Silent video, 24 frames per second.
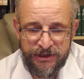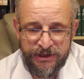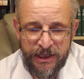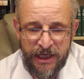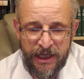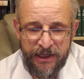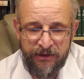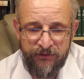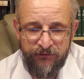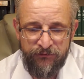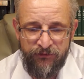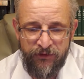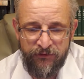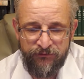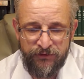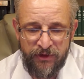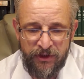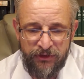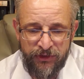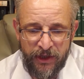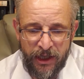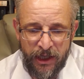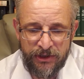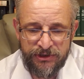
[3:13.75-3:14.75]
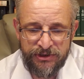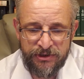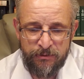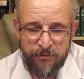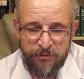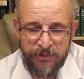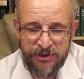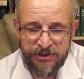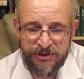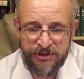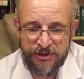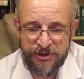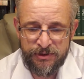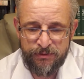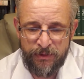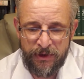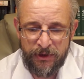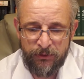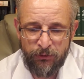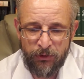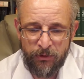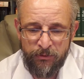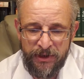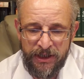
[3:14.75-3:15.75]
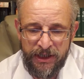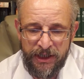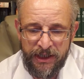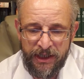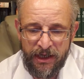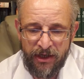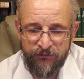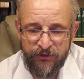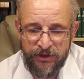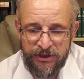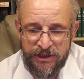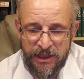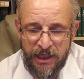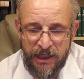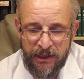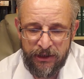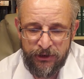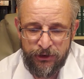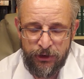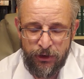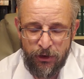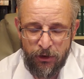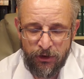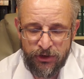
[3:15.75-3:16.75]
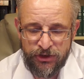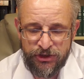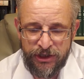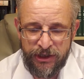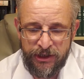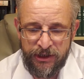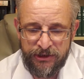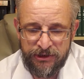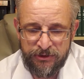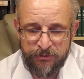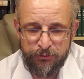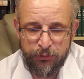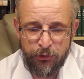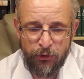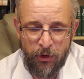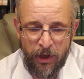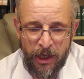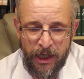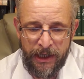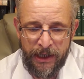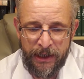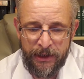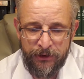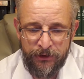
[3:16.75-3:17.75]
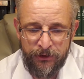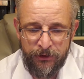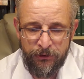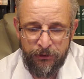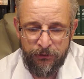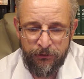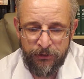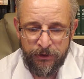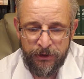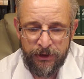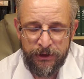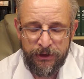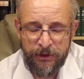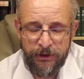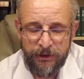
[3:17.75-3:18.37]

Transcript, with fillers: 10 and 50,000 businessmen were meeting every day in New York City to pray at noon.